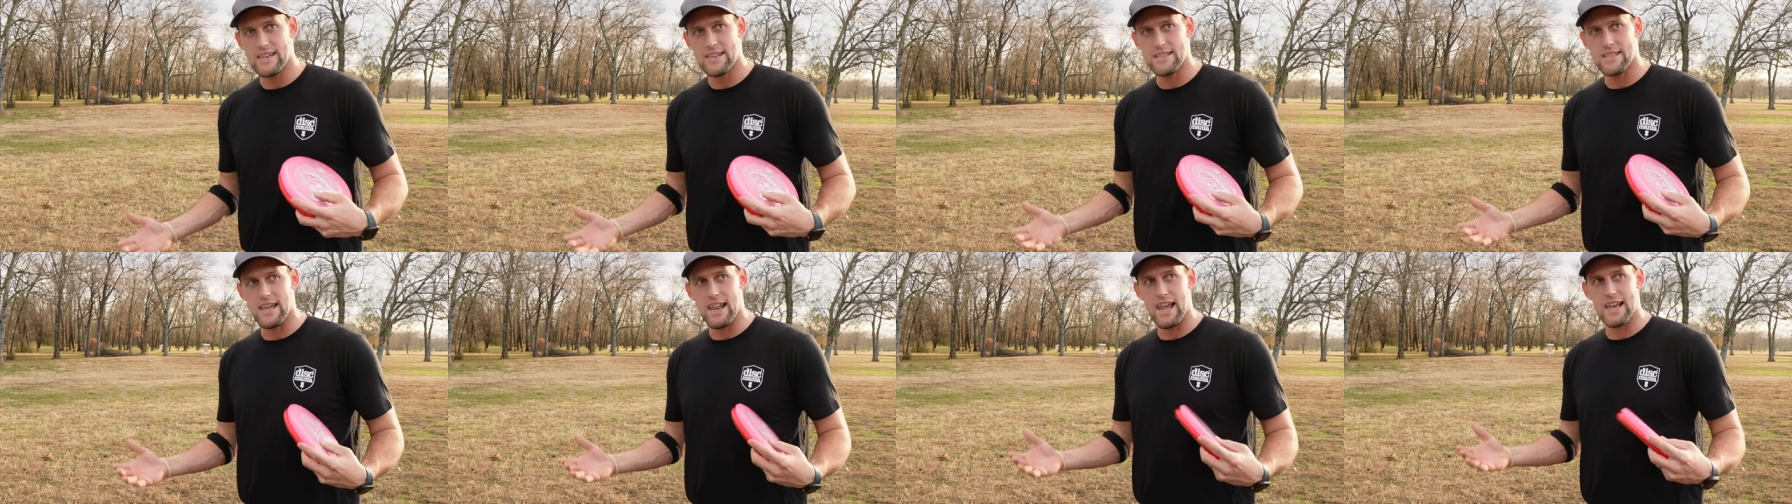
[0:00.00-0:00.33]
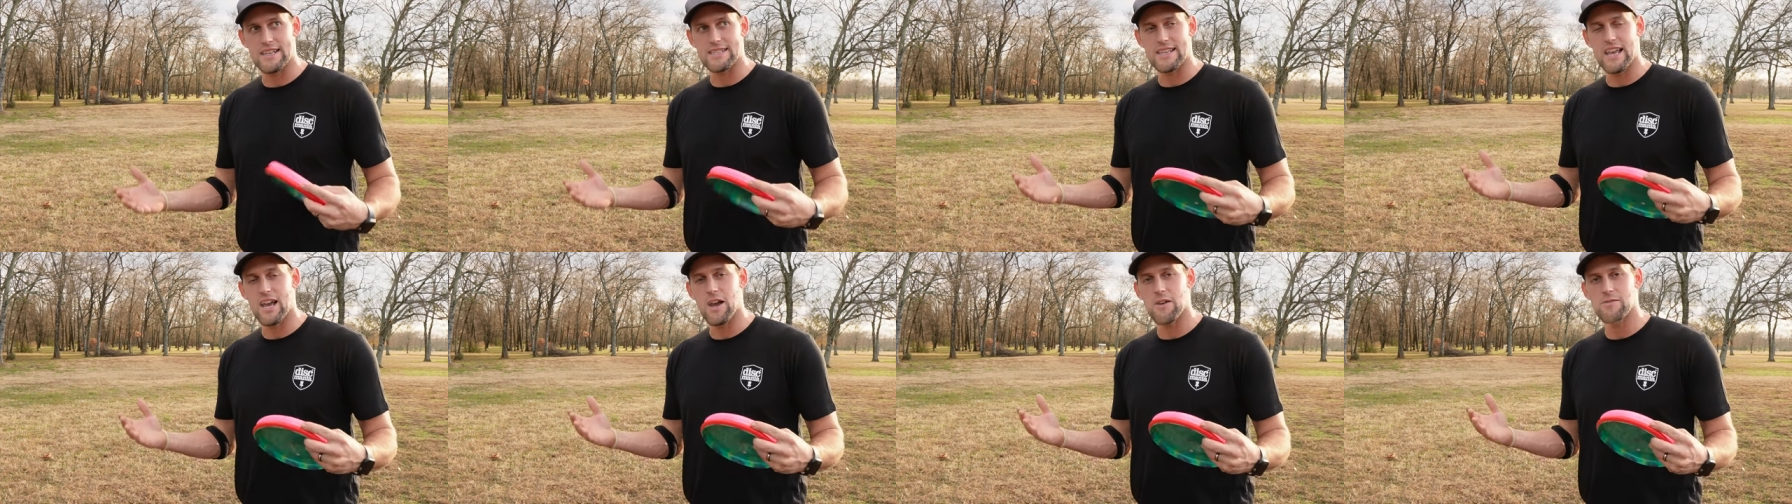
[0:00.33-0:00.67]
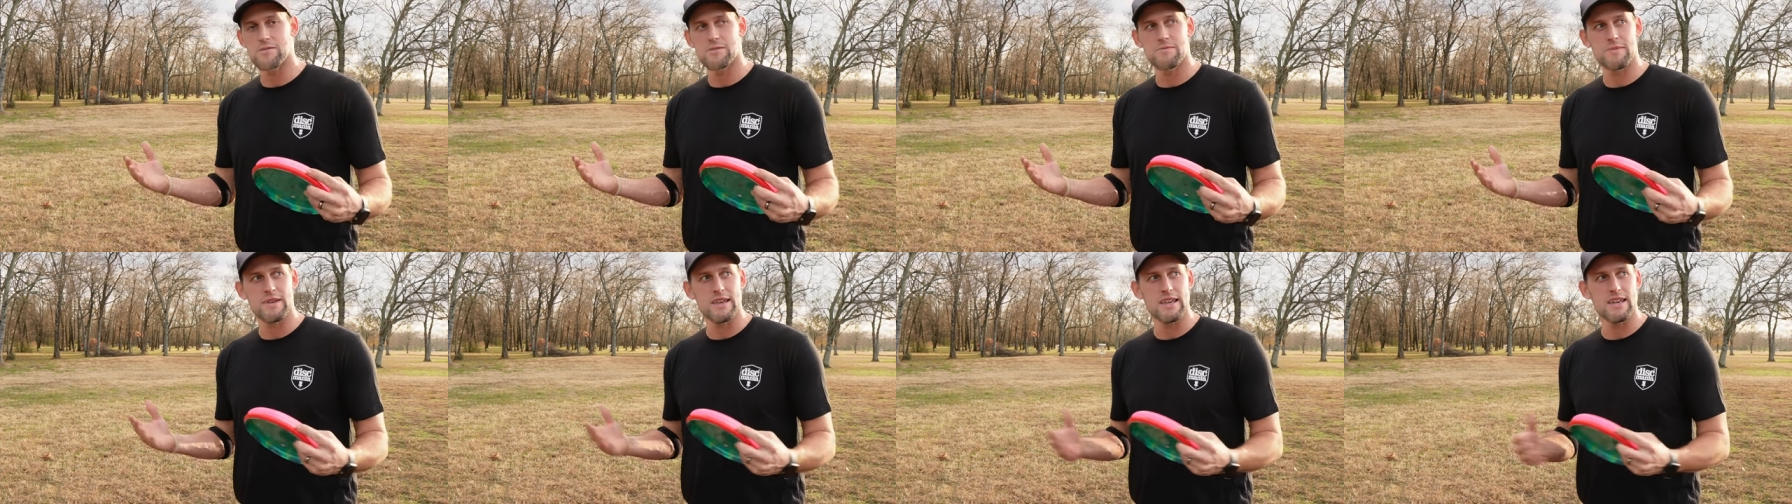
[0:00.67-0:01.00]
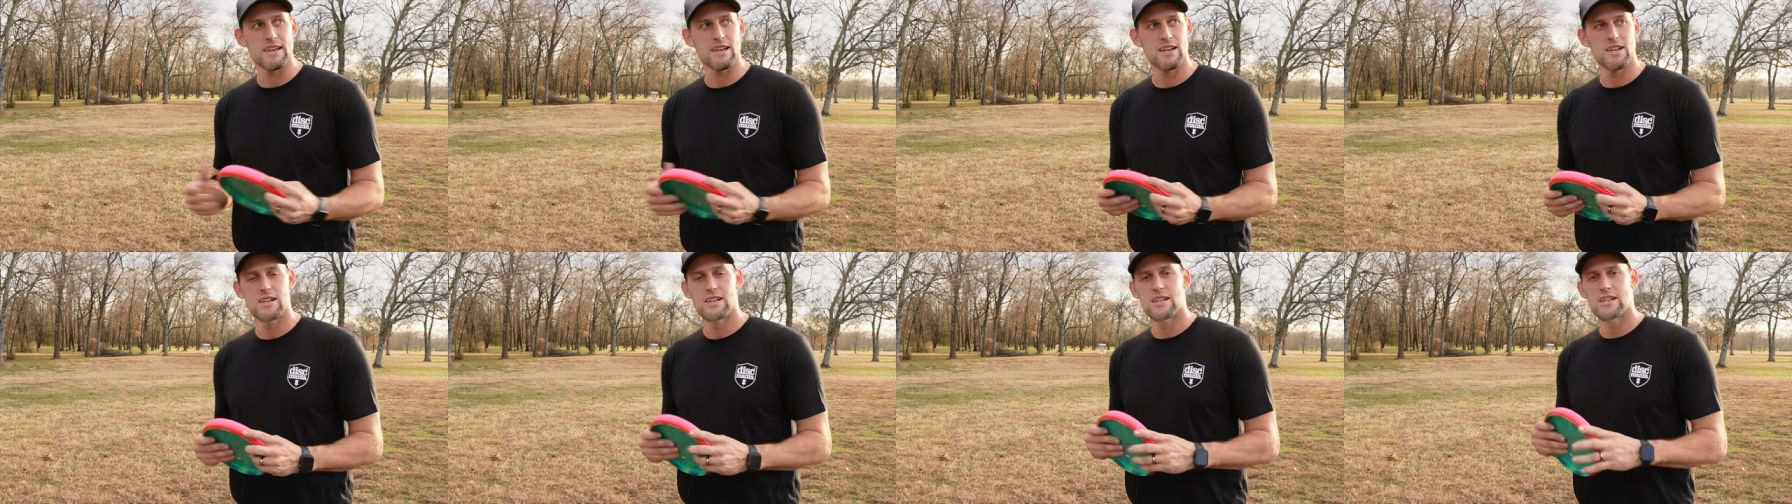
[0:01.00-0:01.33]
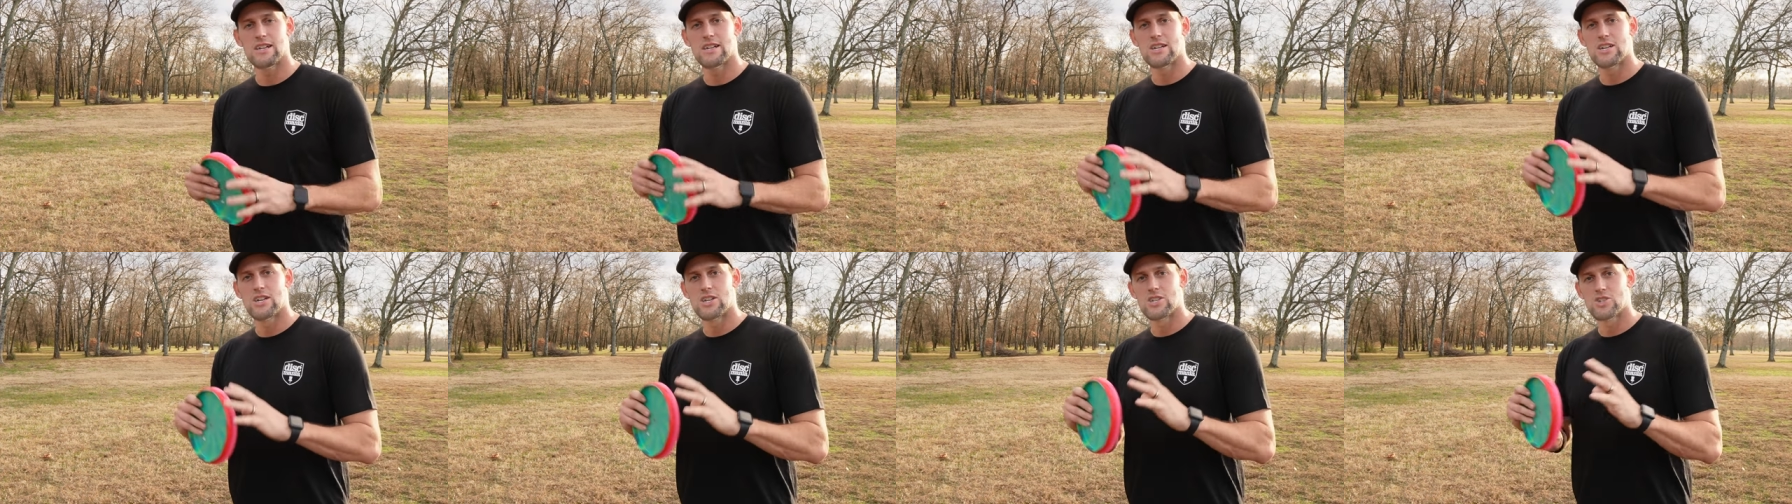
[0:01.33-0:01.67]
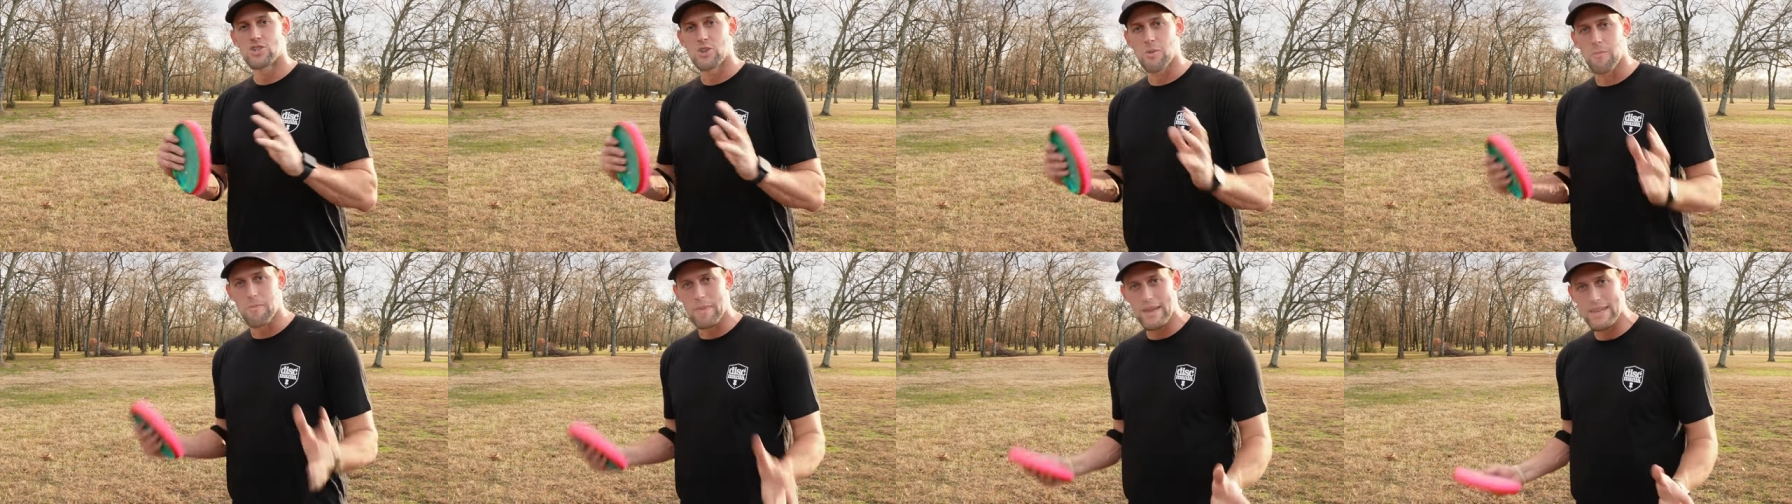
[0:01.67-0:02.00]
that has helped me
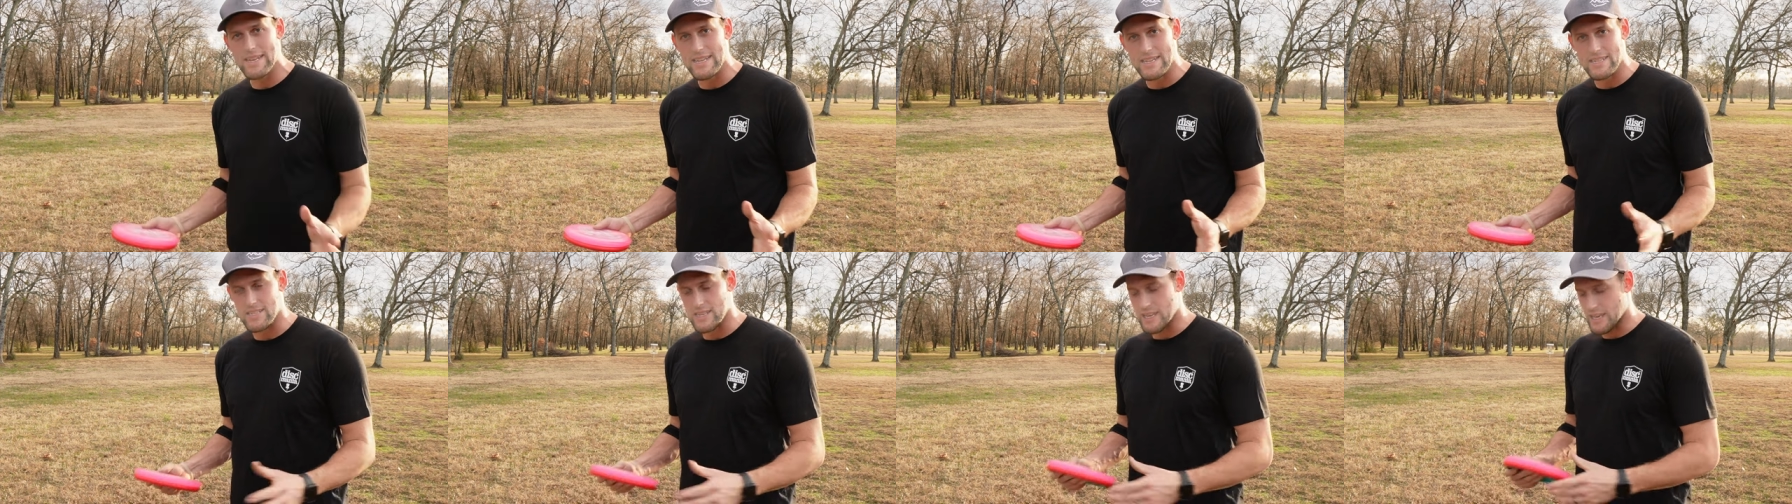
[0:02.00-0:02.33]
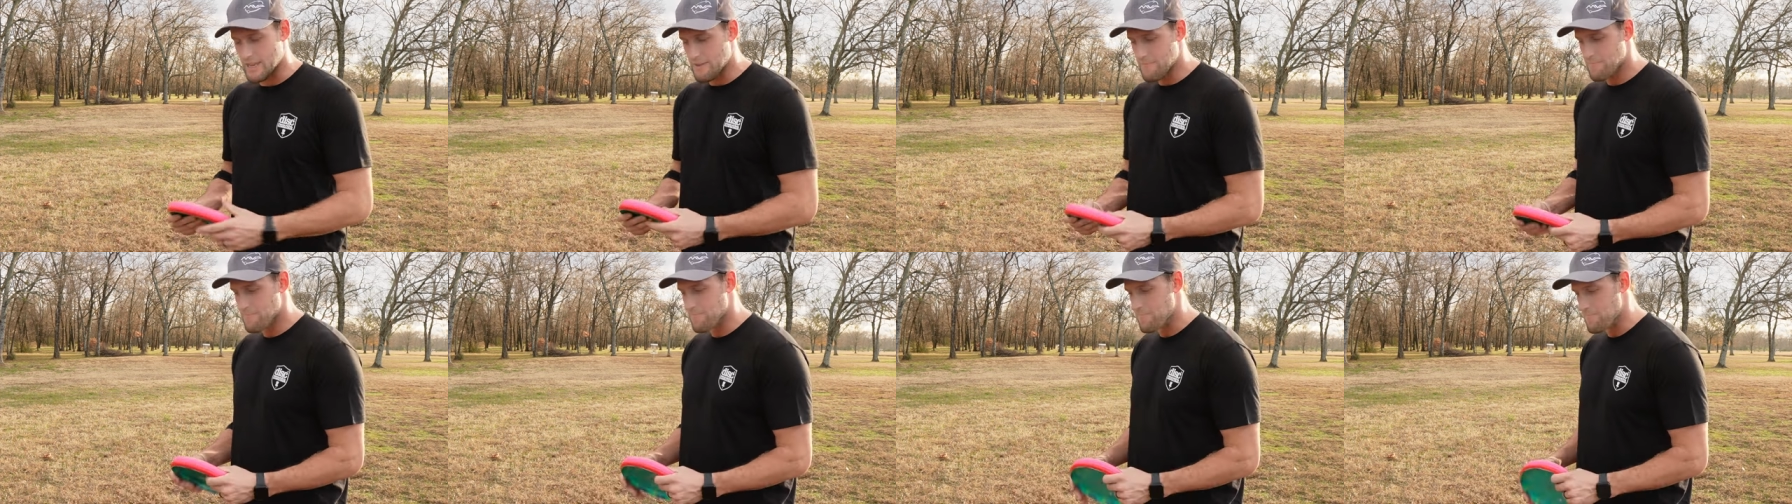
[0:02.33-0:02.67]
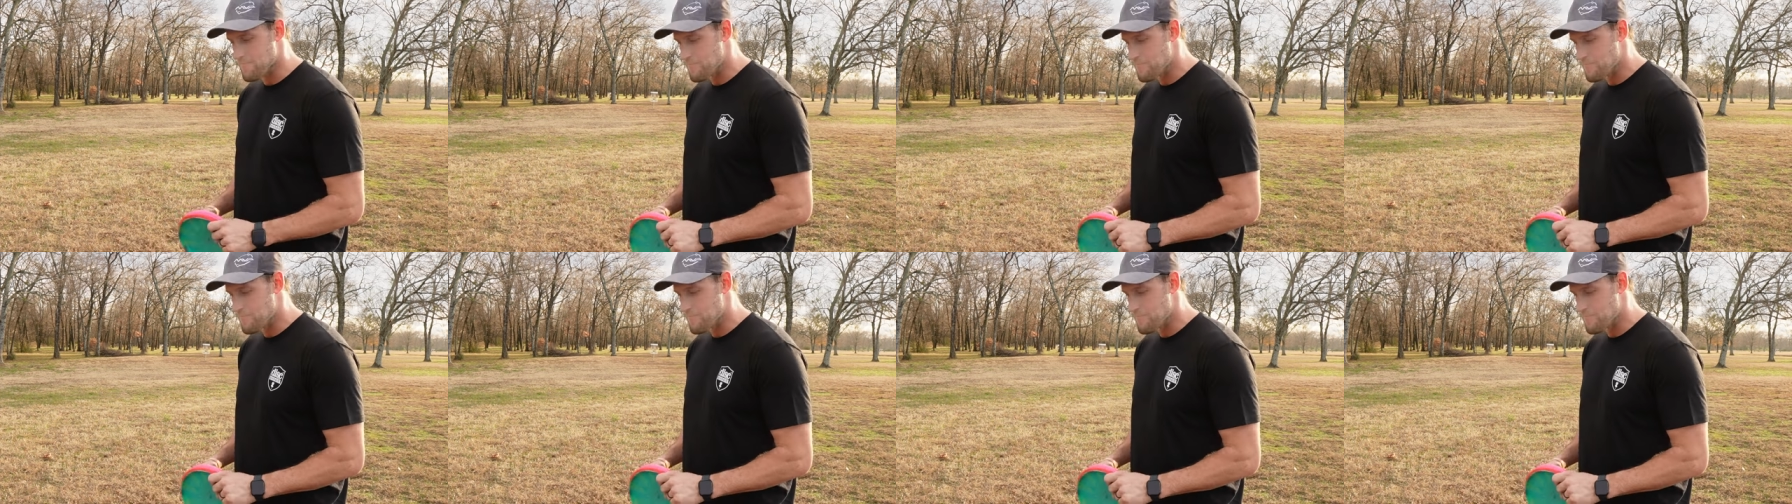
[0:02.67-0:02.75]
tremendously